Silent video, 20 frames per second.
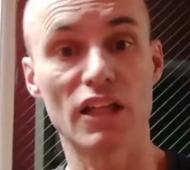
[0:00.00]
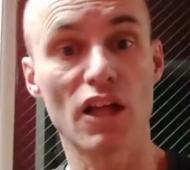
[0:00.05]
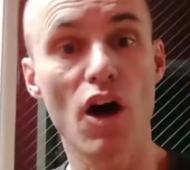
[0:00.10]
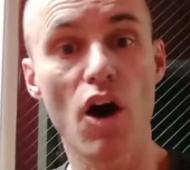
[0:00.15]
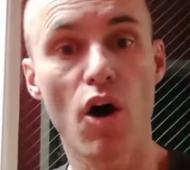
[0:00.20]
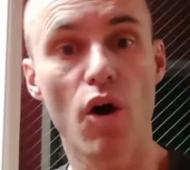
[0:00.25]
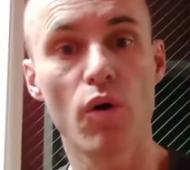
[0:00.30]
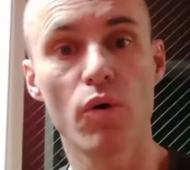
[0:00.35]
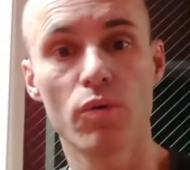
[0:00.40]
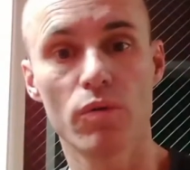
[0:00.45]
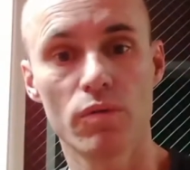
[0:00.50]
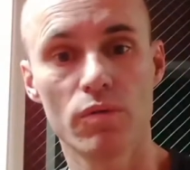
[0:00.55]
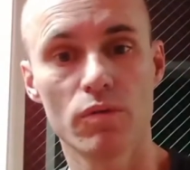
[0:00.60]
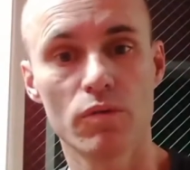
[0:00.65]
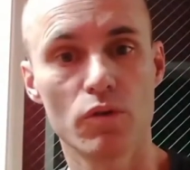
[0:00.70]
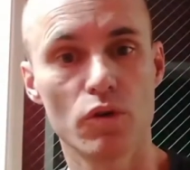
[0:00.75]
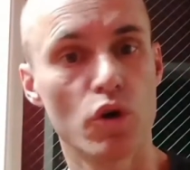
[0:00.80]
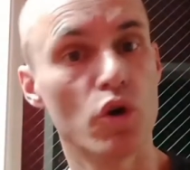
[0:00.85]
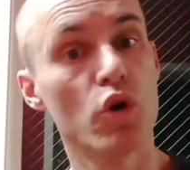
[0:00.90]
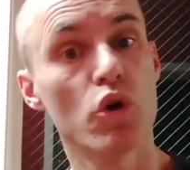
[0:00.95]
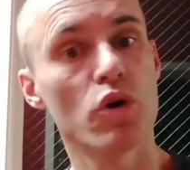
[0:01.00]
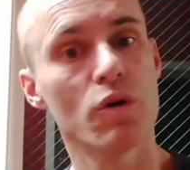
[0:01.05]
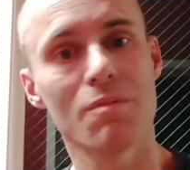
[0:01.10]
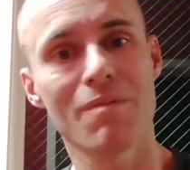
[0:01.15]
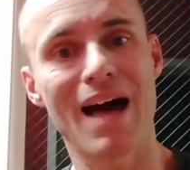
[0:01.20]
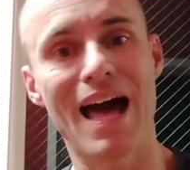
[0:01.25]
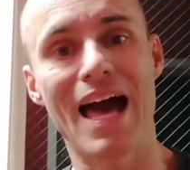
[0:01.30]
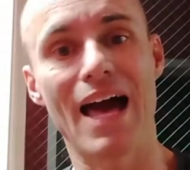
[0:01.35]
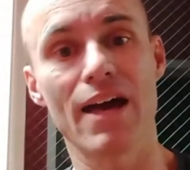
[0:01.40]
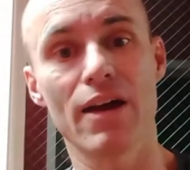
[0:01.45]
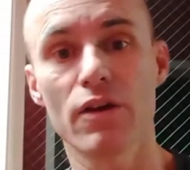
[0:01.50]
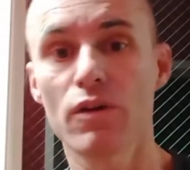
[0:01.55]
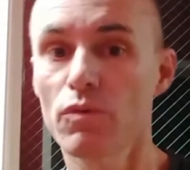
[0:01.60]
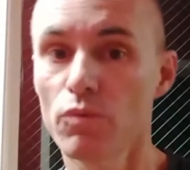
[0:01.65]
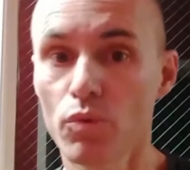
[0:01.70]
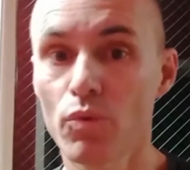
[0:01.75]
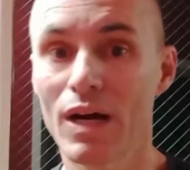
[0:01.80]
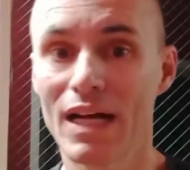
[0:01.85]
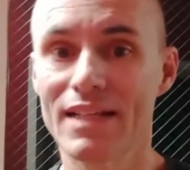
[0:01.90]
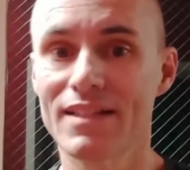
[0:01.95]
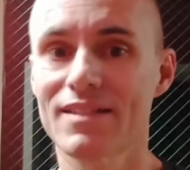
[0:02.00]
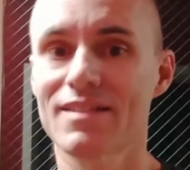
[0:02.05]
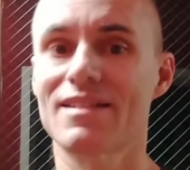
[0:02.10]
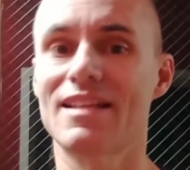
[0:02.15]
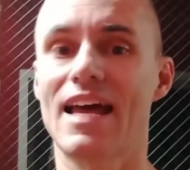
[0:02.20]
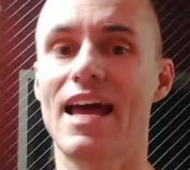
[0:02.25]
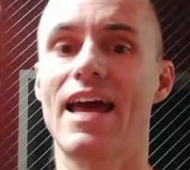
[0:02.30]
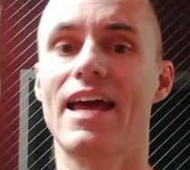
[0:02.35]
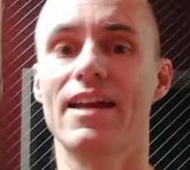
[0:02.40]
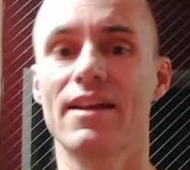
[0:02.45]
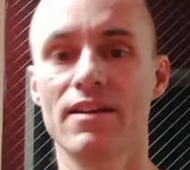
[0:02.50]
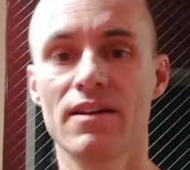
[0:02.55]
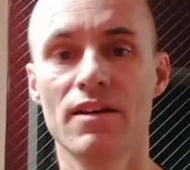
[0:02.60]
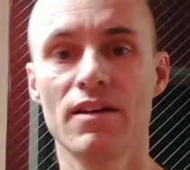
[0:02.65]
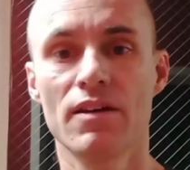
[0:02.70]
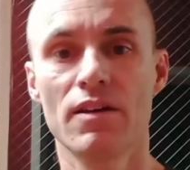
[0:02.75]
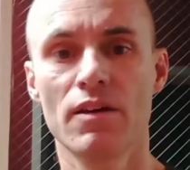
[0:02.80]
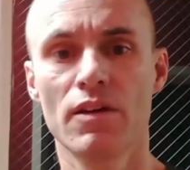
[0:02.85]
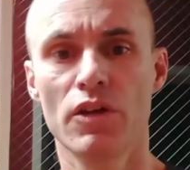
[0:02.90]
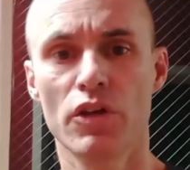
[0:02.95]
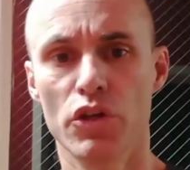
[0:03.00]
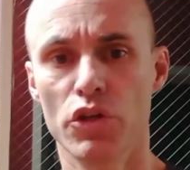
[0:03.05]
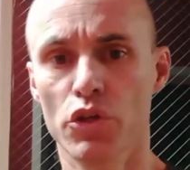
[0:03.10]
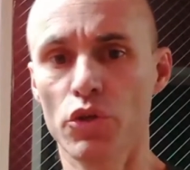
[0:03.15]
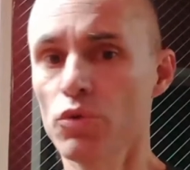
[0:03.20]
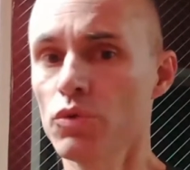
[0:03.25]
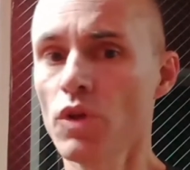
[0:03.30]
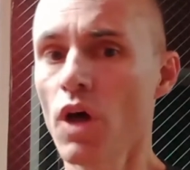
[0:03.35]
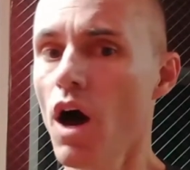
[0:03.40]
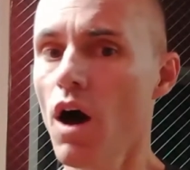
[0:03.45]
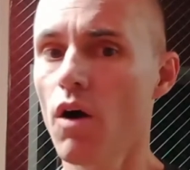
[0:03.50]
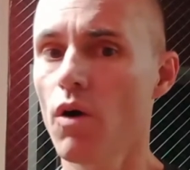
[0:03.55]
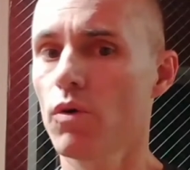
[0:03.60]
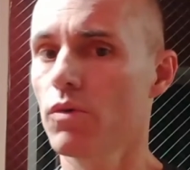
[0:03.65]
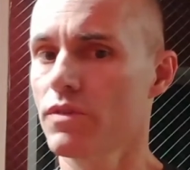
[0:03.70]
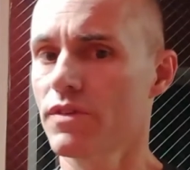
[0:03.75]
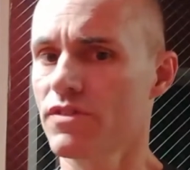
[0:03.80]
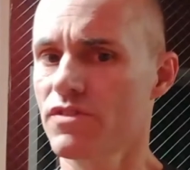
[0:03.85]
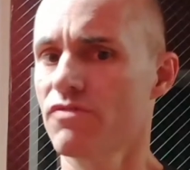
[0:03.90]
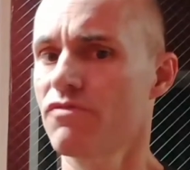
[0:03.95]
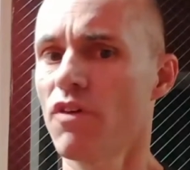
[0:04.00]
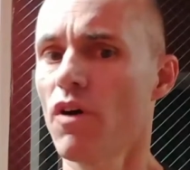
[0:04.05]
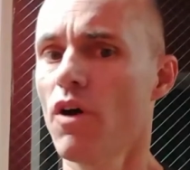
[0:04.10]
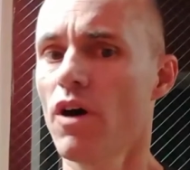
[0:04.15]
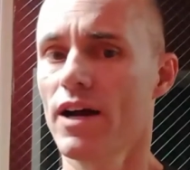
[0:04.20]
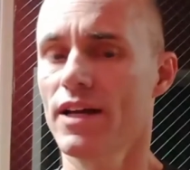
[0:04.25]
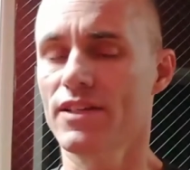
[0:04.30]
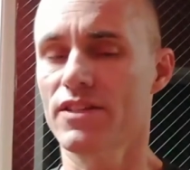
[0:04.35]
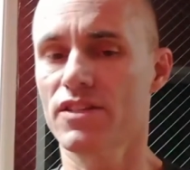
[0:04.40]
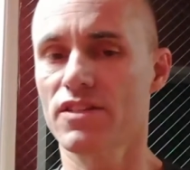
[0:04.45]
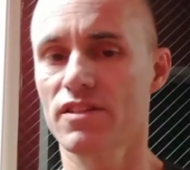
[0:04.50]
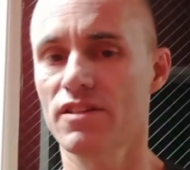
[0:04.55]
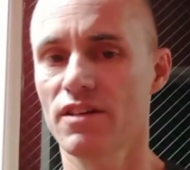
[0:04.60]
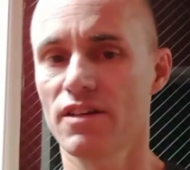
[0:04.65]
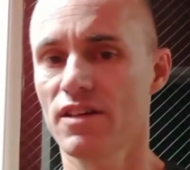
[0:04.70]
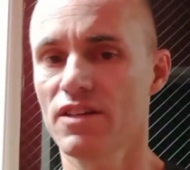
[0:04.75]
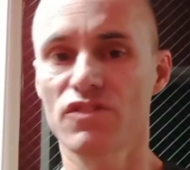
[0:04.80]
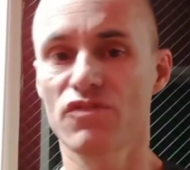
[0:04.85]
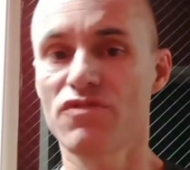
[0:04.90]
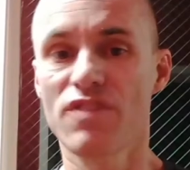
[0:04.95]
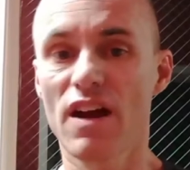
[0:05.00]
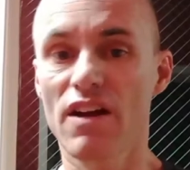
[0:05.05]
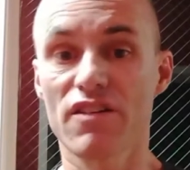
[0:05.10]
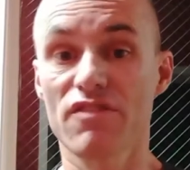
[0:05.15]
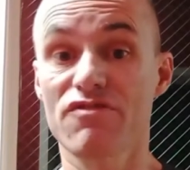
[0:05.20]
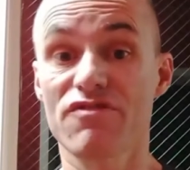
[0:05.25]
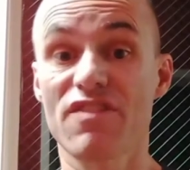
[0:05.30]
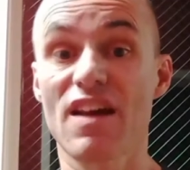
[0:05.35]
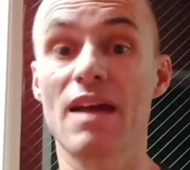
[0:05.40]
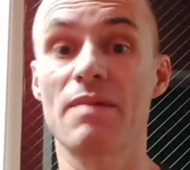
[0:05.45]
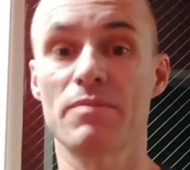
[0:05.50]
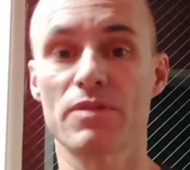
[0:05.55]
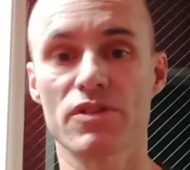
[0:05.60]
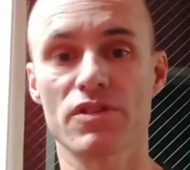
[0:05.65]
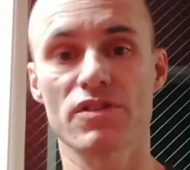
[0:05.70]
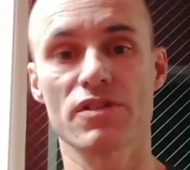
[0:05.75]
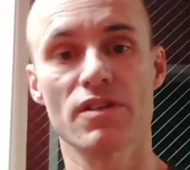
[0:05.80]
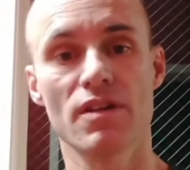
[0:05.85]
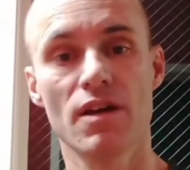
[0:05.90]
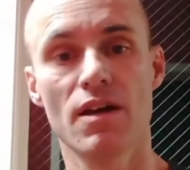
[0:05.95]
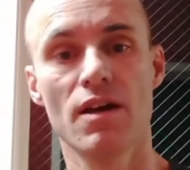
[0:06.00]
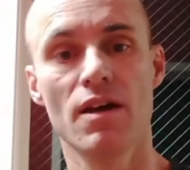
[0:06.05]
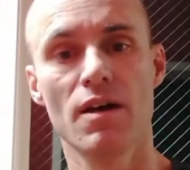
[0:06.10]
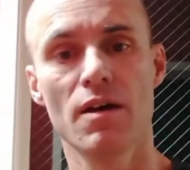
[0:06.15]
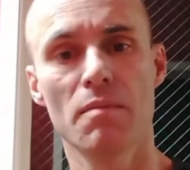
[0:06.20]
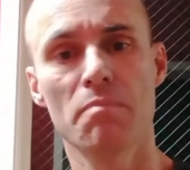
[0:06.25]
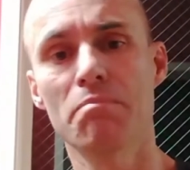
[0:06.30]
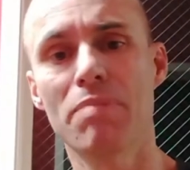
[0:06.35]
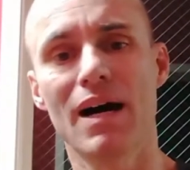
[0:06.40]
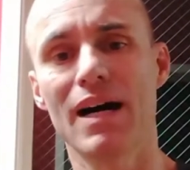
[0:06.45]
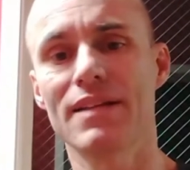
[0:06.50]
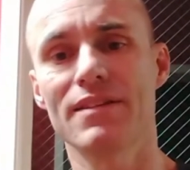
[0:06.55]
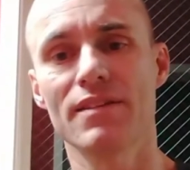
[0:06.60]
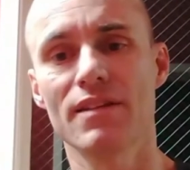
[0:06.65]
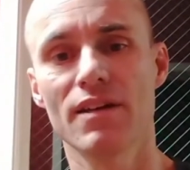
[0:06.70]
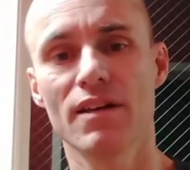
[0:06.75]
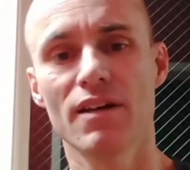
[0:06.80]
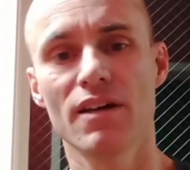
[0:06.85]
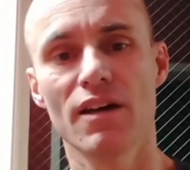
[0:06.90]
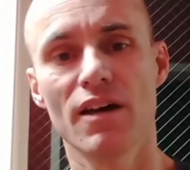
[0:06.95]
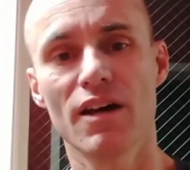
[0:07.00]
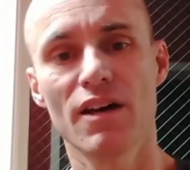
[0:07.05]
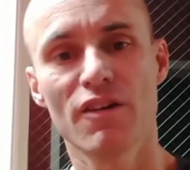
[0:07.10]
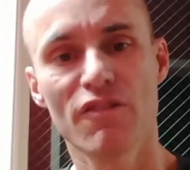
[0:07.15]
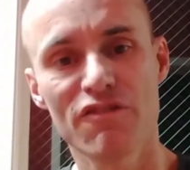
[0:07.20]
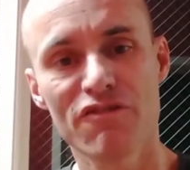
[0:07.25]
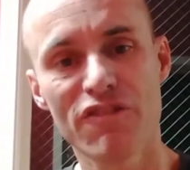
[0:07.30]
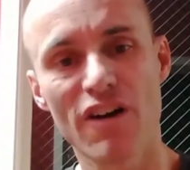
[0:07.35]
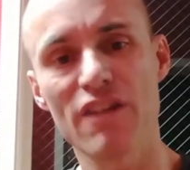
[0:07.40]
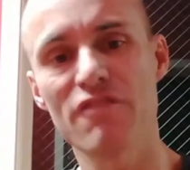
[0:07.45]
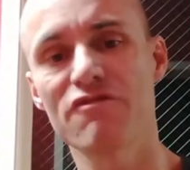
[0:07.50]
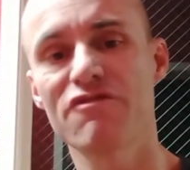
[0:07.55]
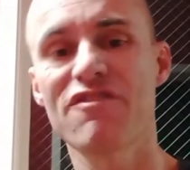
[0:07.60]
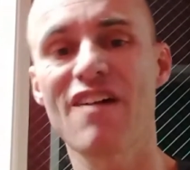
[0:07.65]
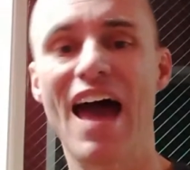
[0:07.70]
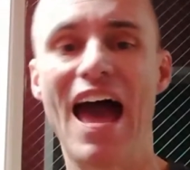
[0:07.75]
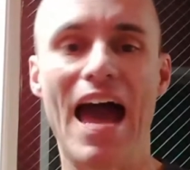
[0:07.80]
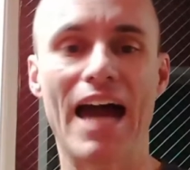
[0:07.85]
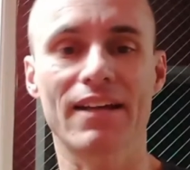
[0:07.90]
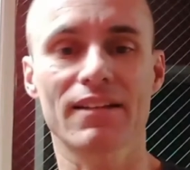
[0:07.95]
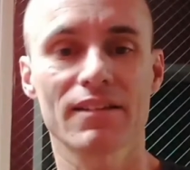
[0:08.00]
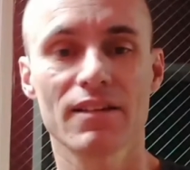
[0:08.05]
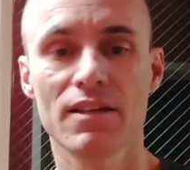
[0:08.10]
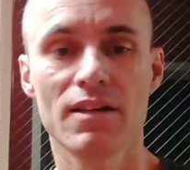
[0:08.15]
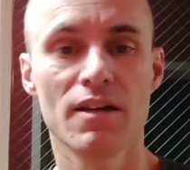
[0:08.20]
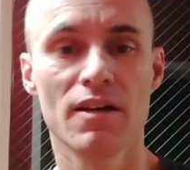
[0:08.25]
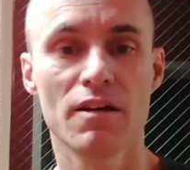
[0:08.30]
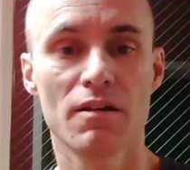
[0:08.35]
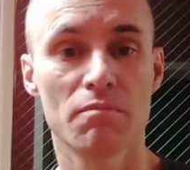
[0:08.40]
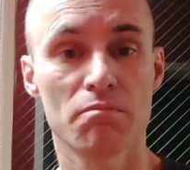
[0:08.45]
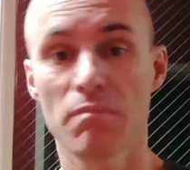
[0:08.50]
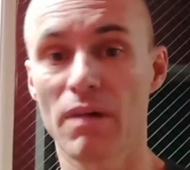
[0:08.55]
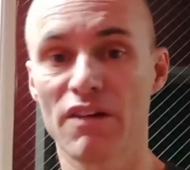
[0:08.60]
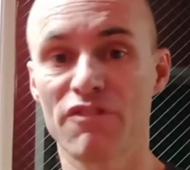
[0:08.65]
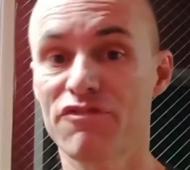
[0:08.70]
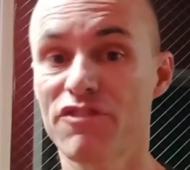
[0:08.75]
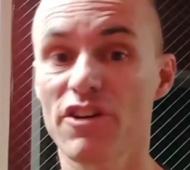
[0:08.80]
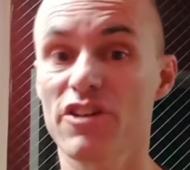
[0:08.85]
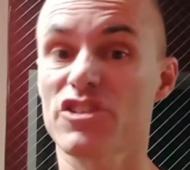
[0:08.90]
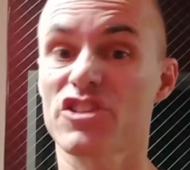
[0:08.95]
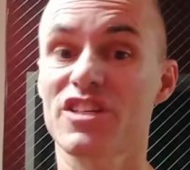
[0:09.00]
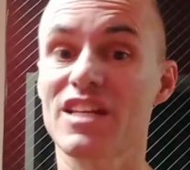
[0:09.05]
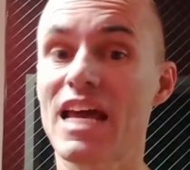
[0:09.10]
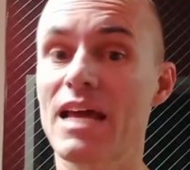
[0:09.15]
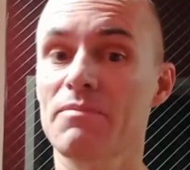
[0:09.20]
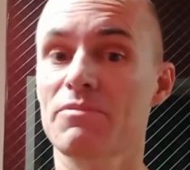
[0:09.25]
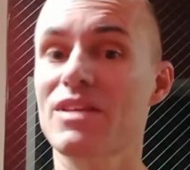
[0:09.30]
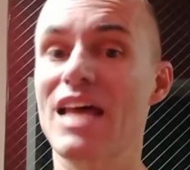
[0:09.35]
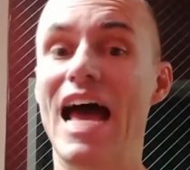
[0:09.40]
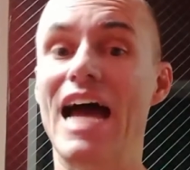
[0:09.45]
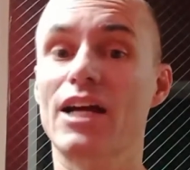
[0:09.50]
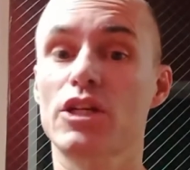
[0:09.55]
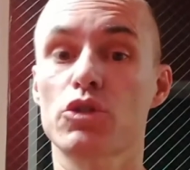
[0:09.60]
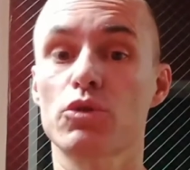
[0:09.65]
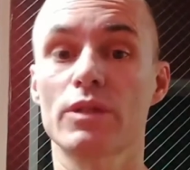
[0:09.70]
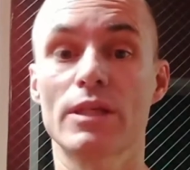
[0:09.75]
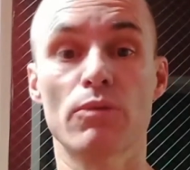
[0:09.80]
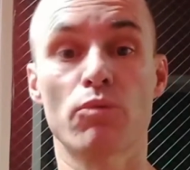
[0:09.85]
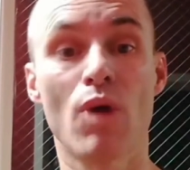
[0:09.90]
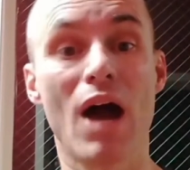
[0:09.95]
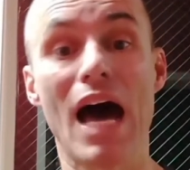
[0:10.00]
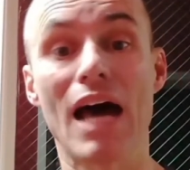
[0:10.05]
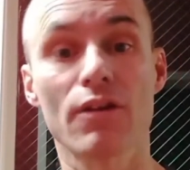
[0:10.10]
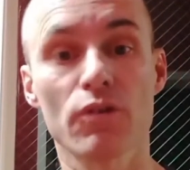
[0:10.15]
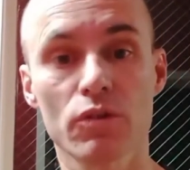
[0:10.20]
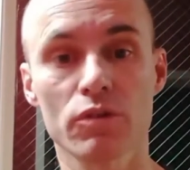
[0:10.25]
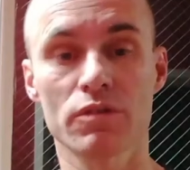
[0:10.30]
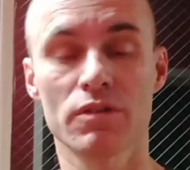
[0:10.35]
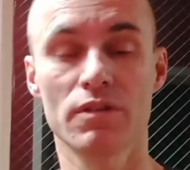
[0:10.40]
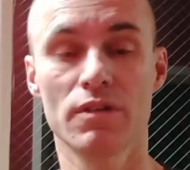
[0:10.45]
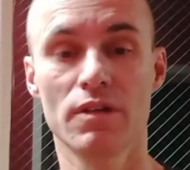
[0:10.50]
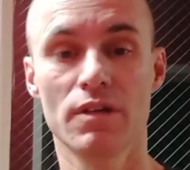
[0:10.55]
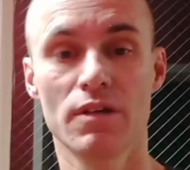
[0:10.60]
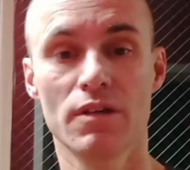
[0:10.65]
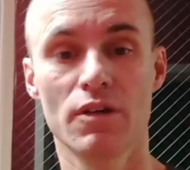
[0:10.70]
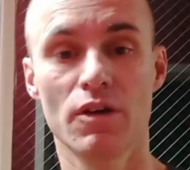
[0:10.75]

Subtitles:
Hello, who am I, Wednesday? You know this voice is very famous, but fun fact, my first name's actually Ronald.